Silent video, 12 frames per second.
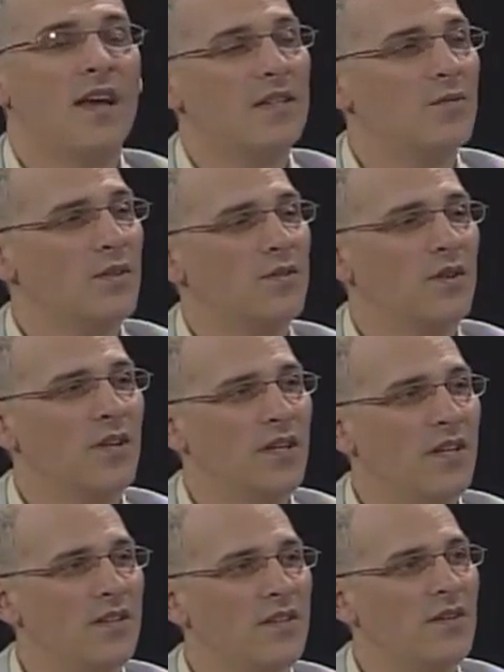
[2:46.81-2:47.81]
That's what's really
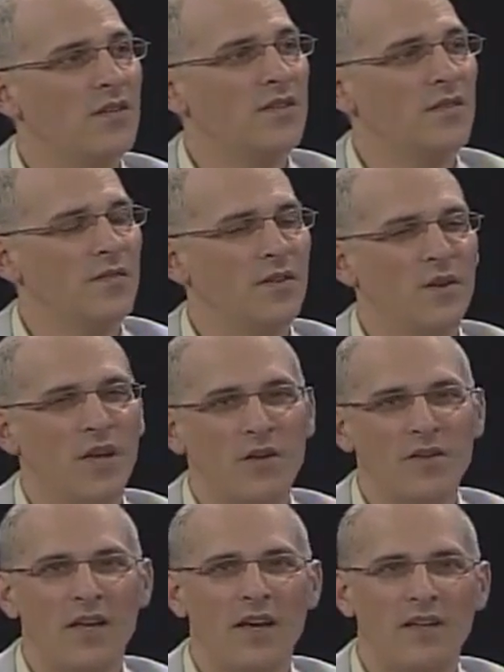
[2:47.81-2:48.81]
neat too is if you
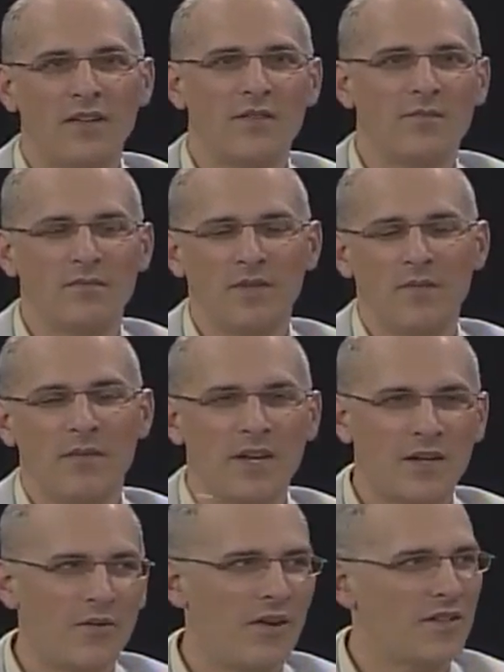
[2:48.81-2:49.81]
go down and you you
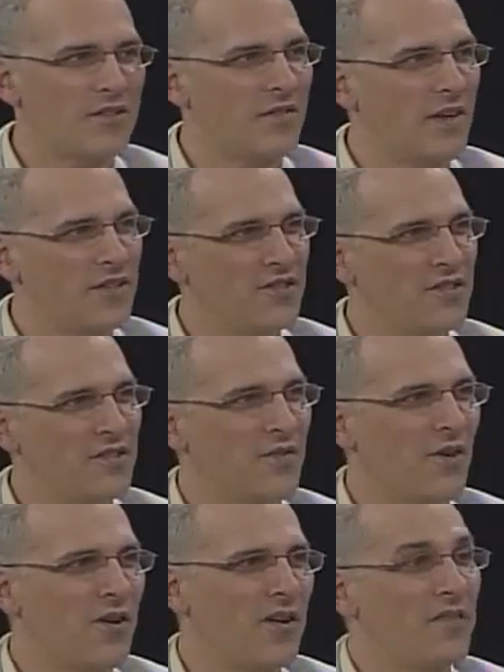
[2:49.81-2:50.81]
make your reservations
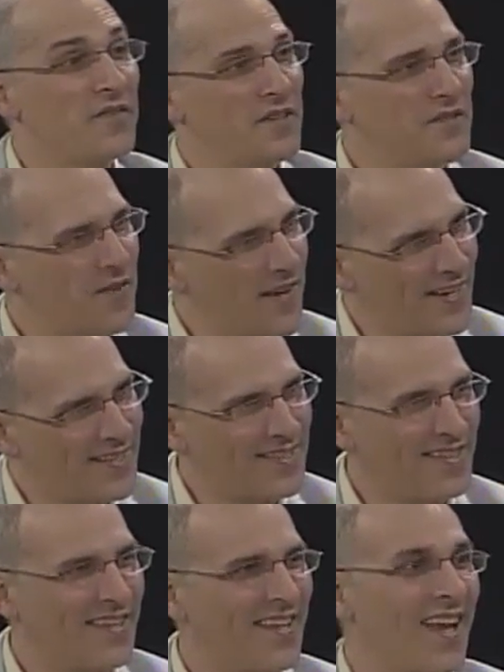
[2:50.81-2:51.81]
far enough in
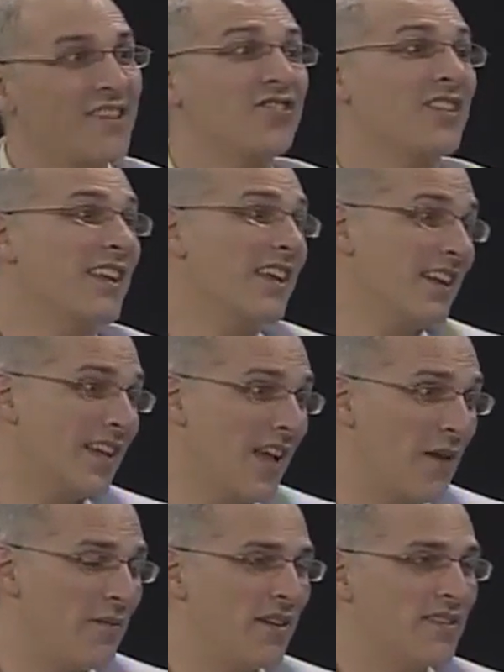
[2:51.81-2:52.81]
advance and can actually get a
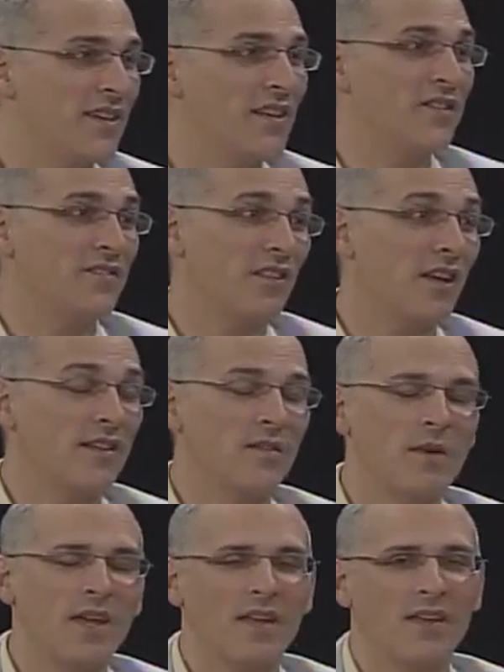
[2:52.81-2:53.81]
cabin because I know there's a lot of
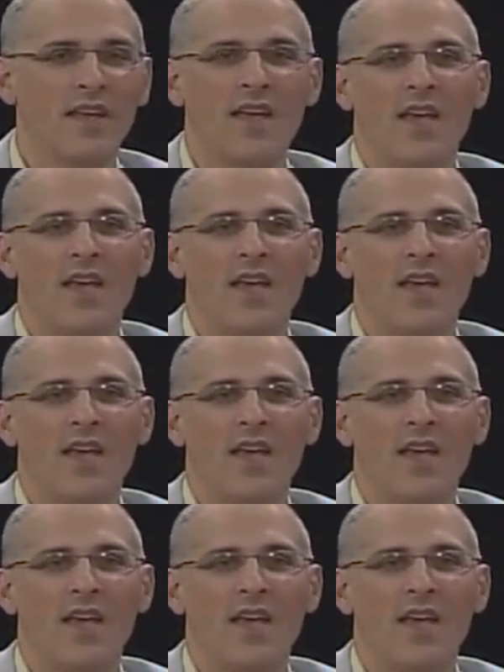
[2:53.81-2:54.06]
demand.